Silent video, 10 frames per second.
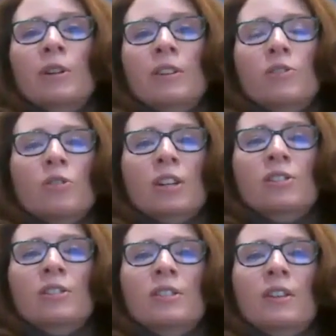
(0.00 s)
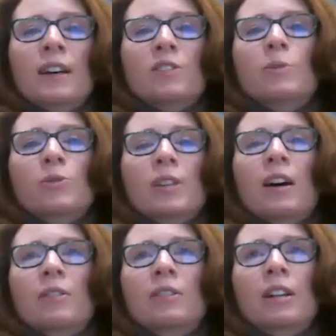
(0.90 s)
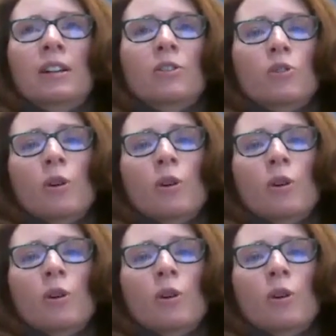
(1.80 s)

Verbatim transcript: instructions, and that's mostly how they're getting into